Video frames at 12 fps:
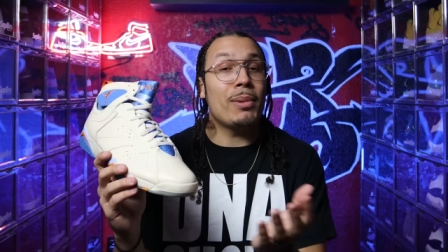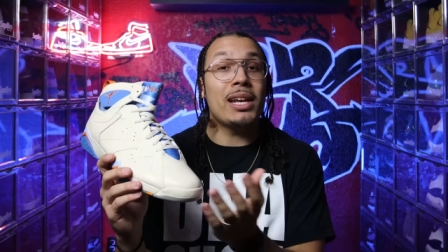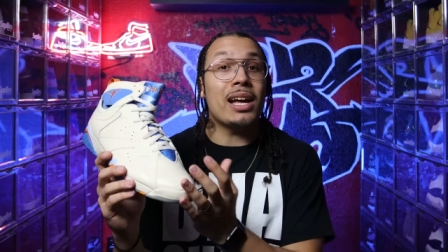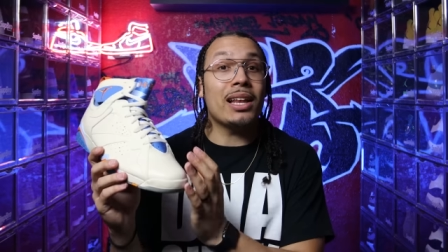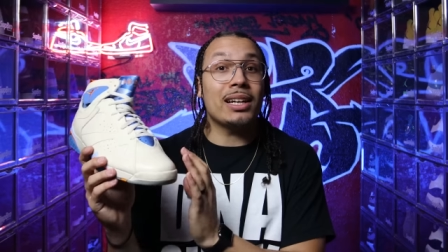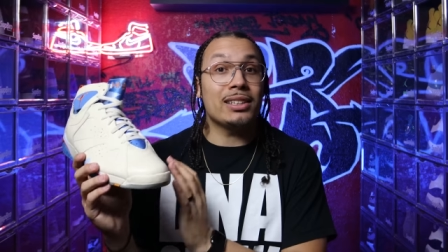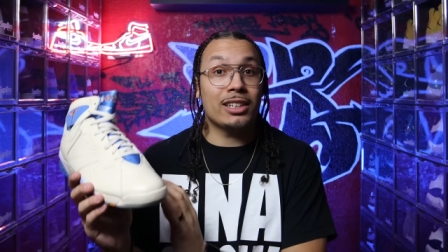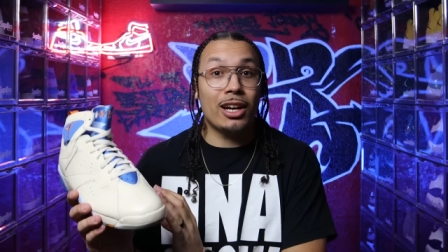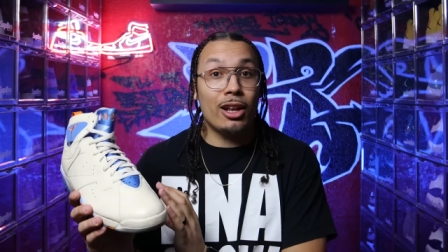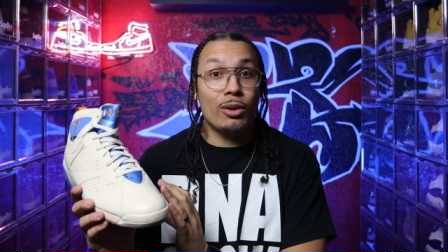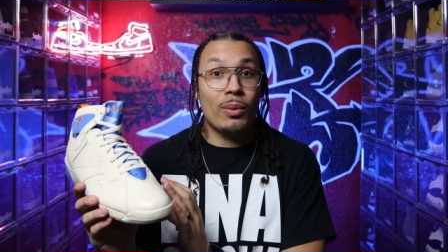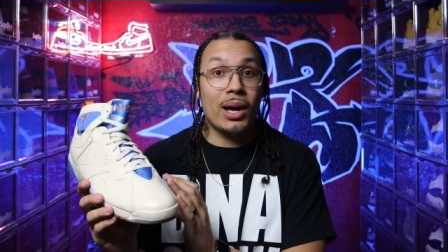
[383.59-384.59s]
They may not like the
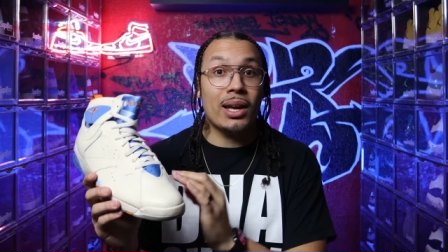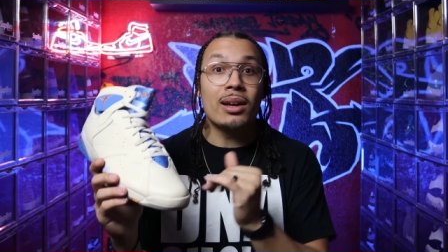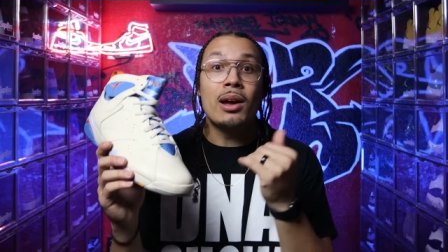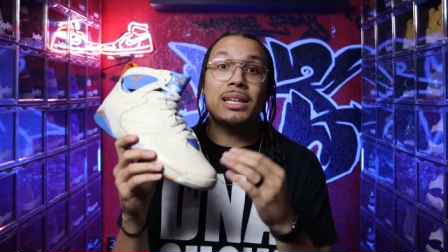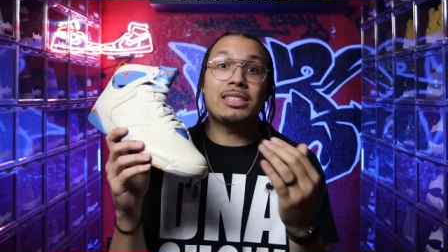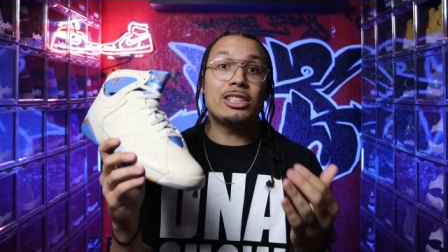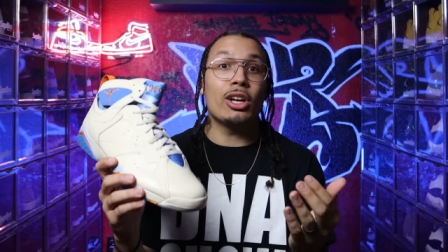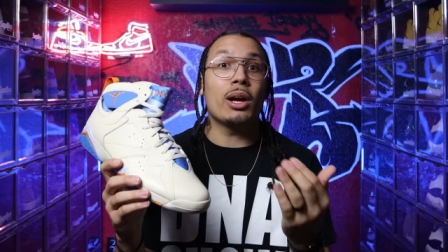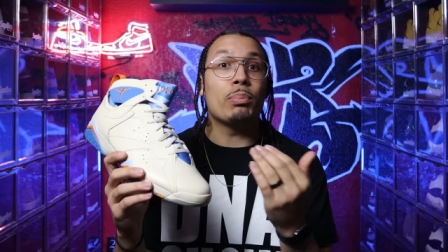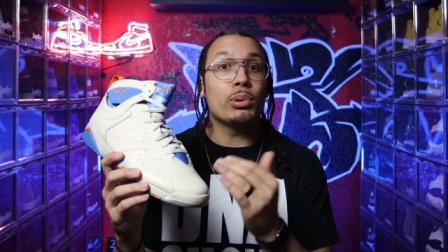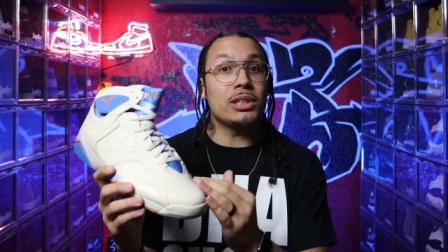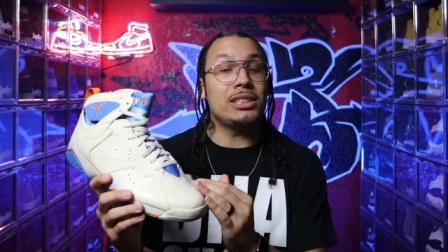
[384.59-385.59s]
colorway, but they still
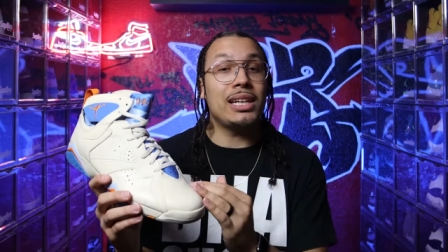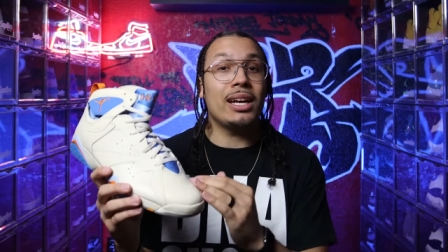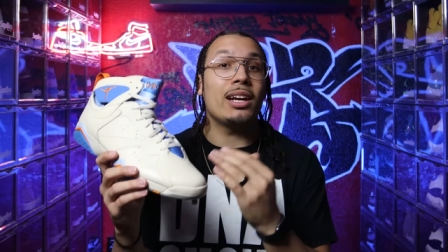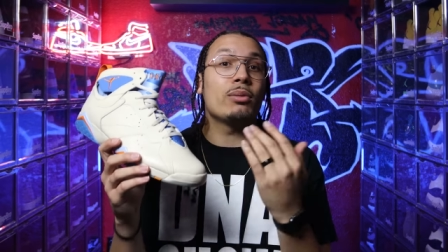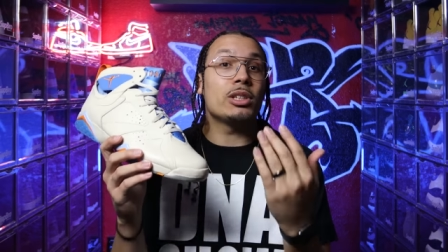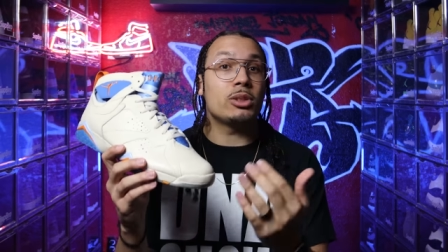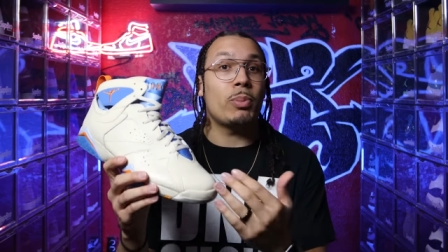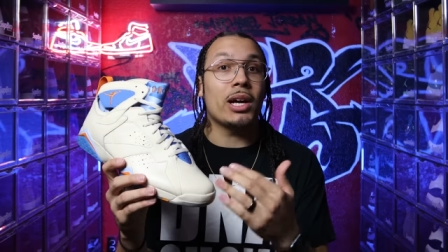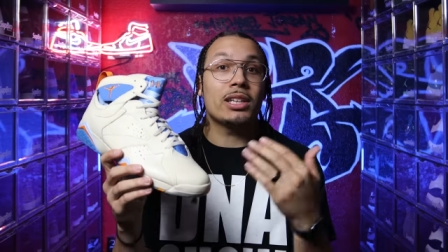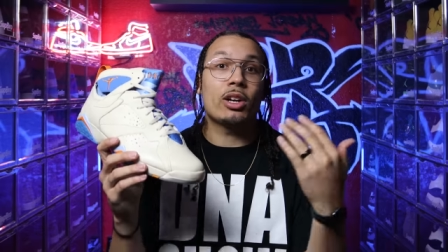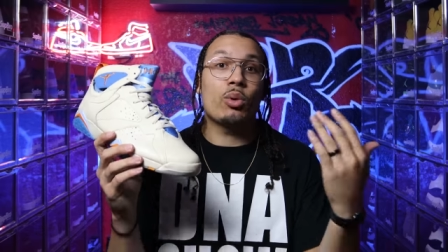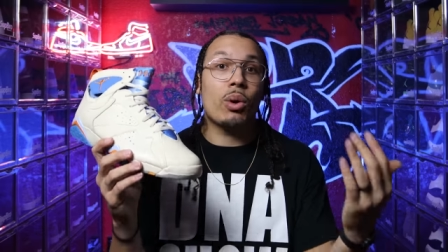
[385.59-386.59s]
appreciate and
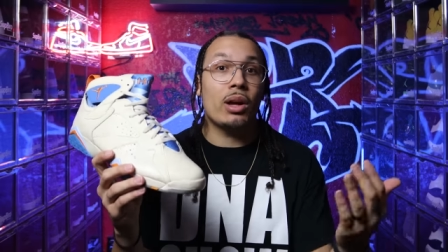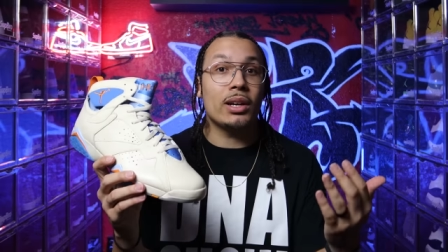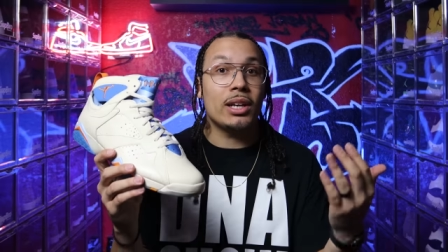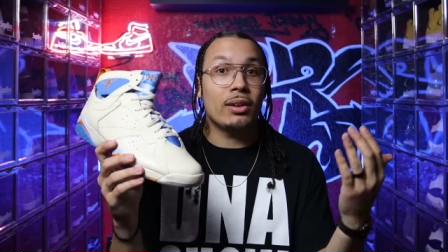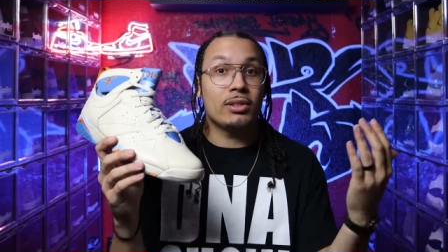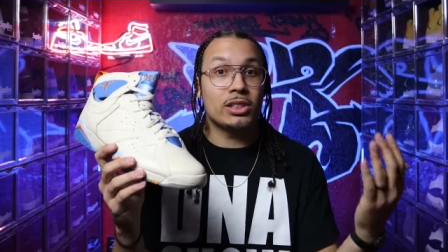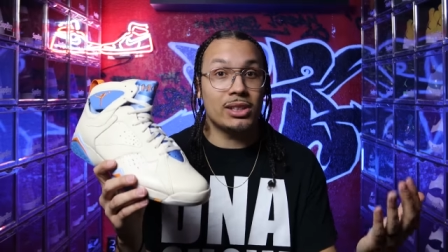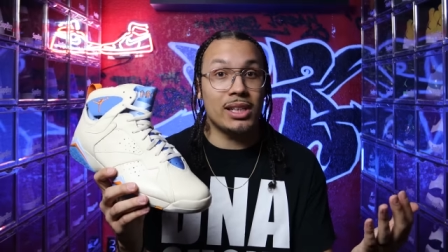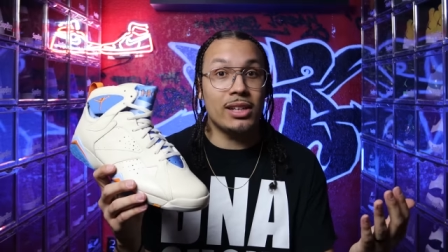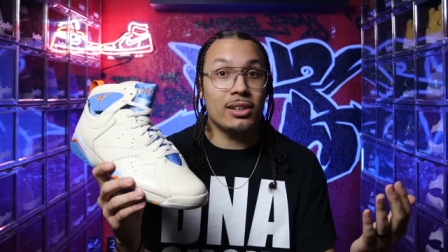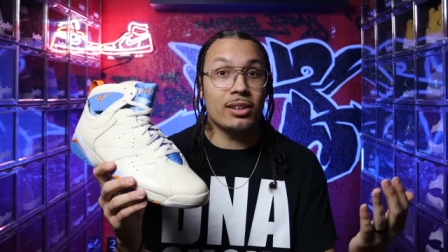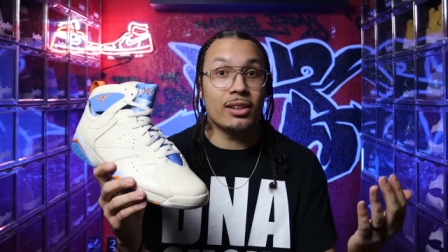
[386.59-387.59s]
respect the quality of the sneaker.